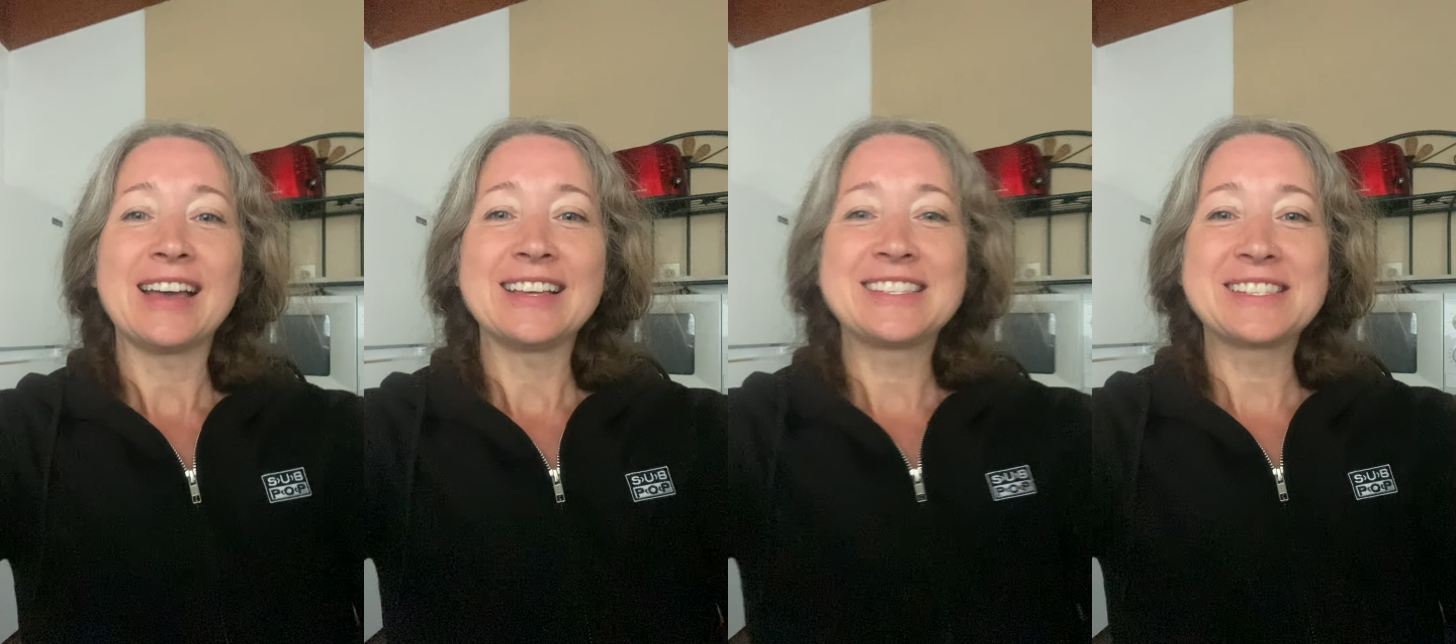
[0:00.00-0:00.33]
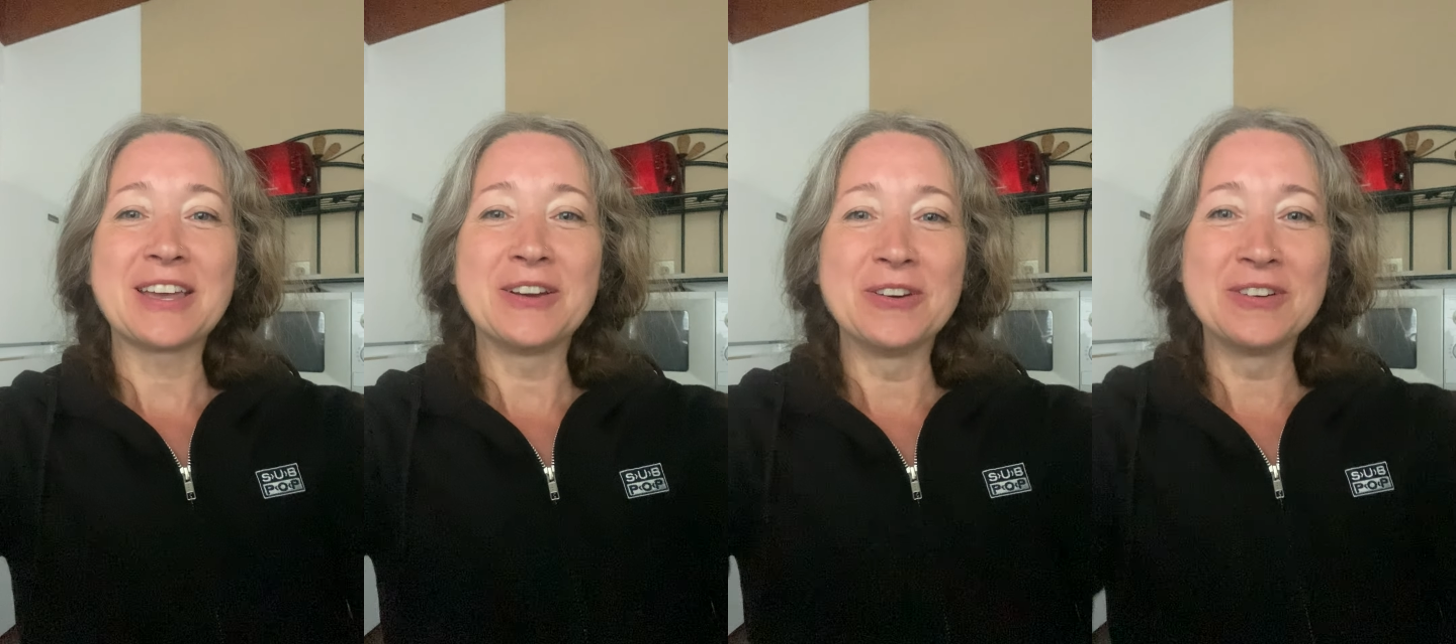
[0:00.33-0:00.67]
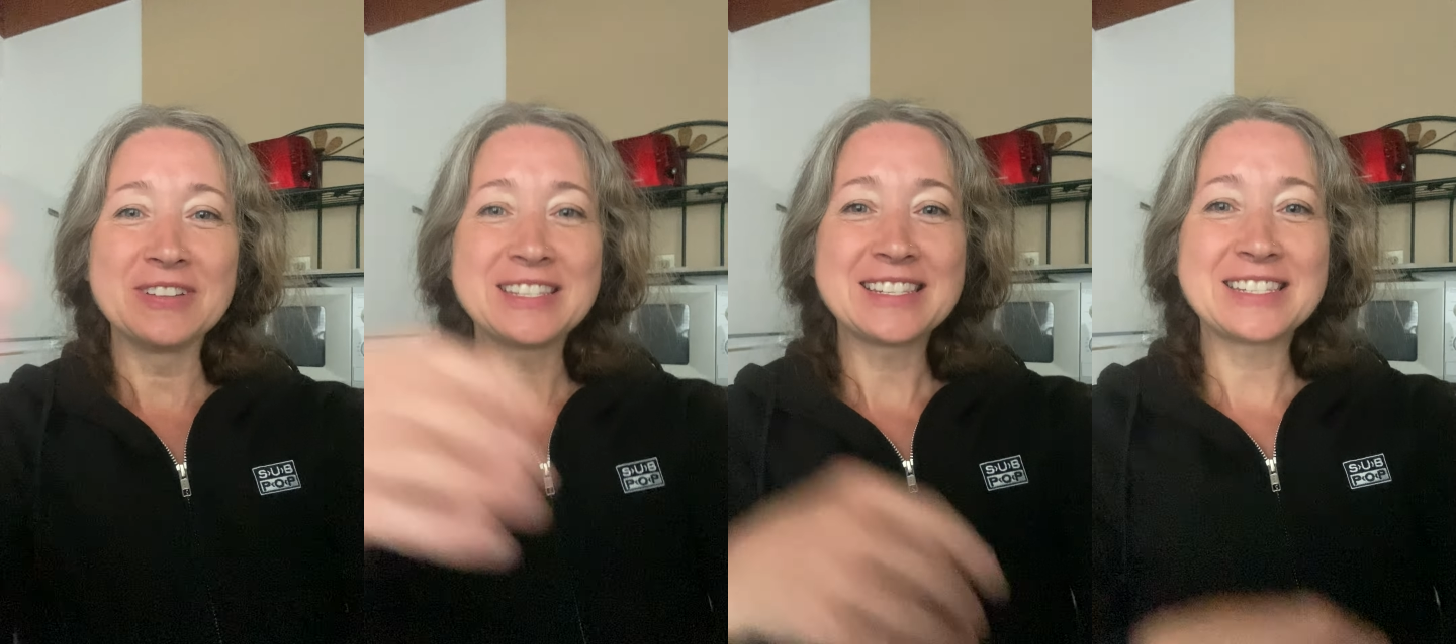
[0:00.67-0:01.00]

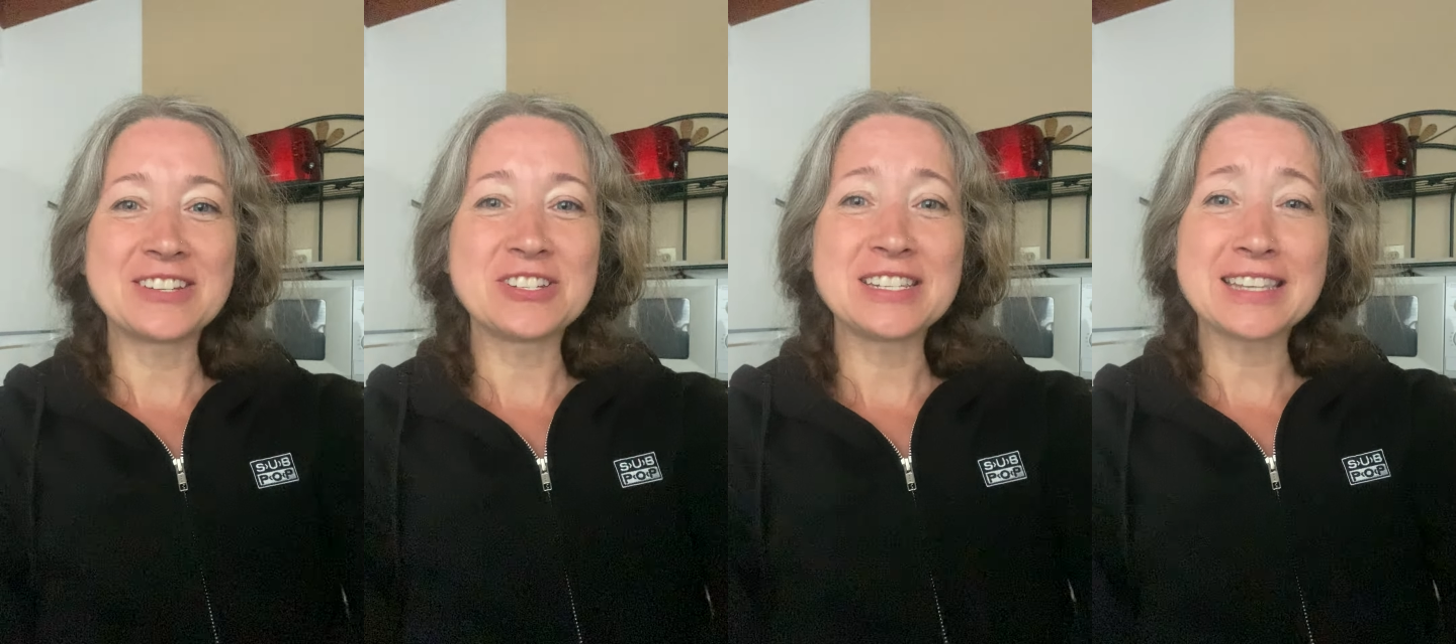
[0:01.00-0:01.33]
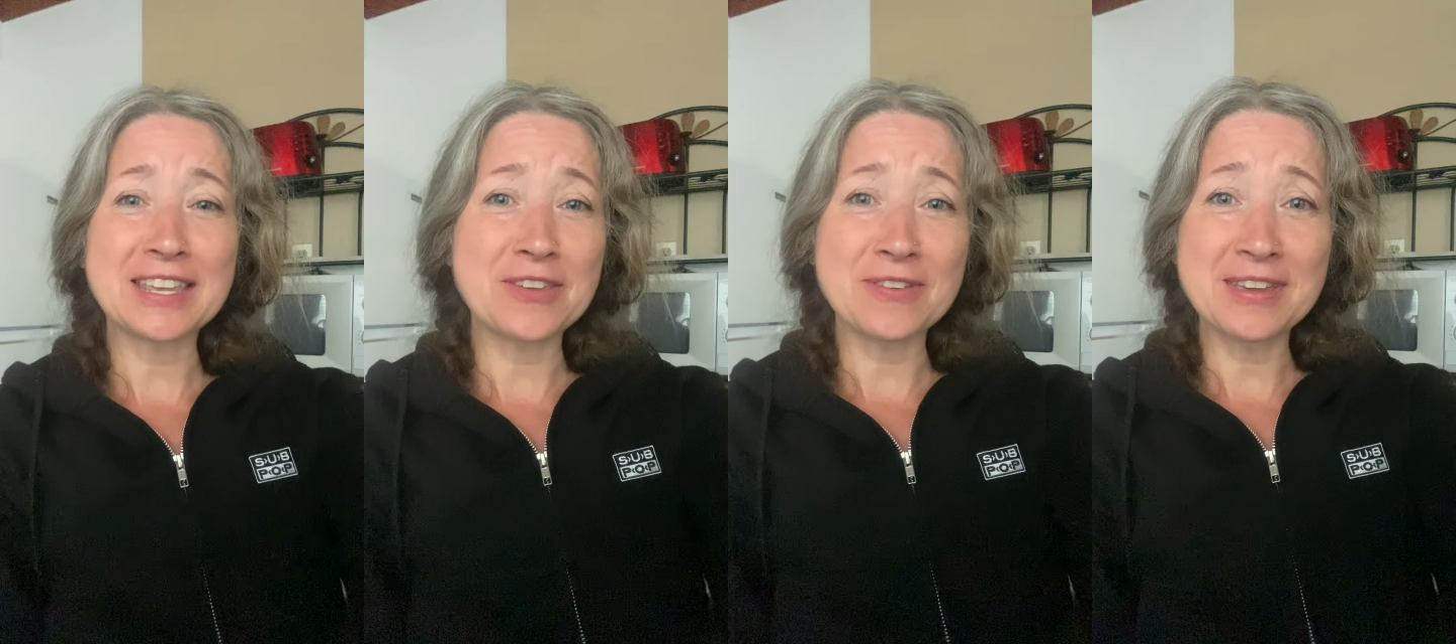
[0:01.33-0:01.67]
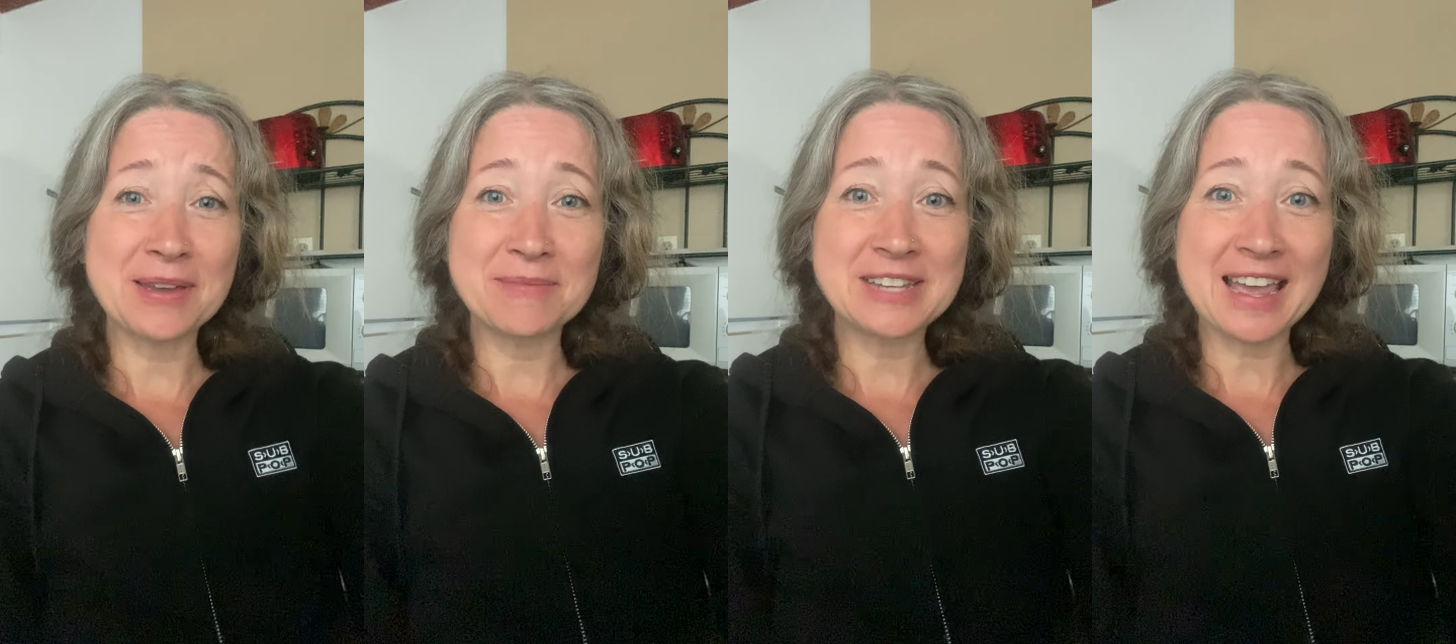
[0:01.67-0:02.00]
So, so she's like, you can
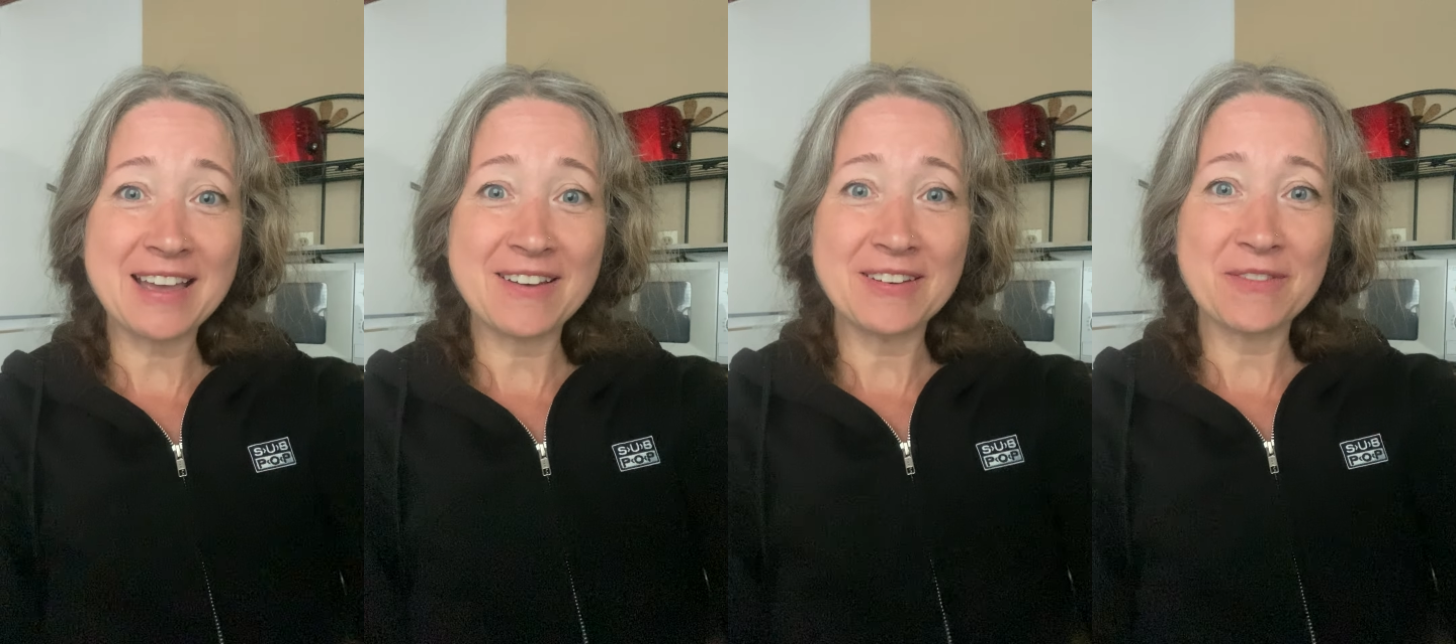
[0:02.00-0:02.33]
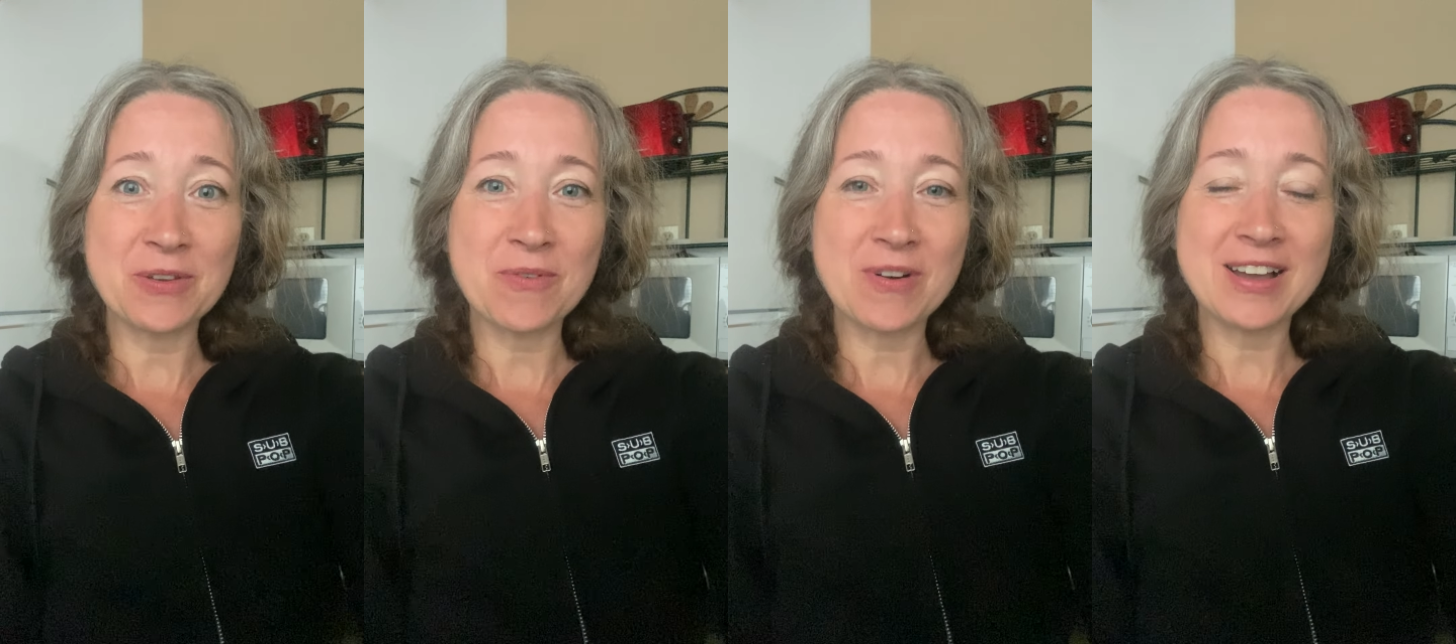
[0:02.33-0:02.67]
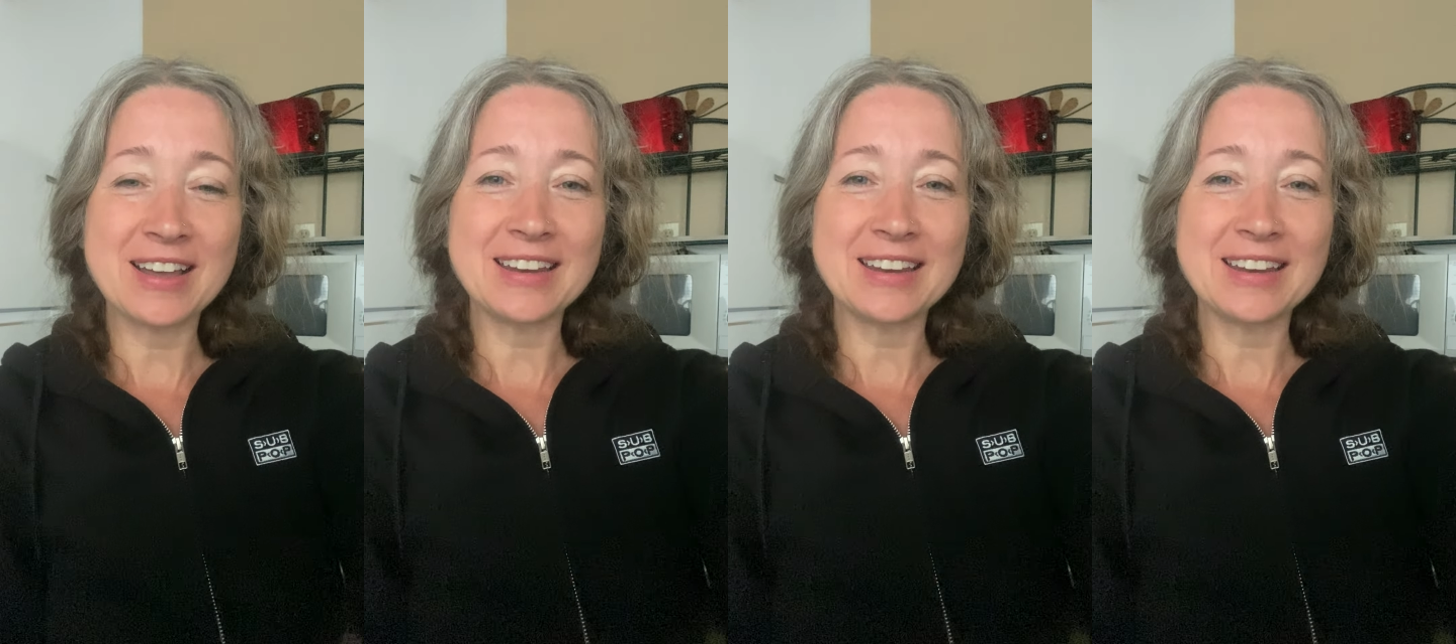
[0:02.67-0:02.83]
come down if you want.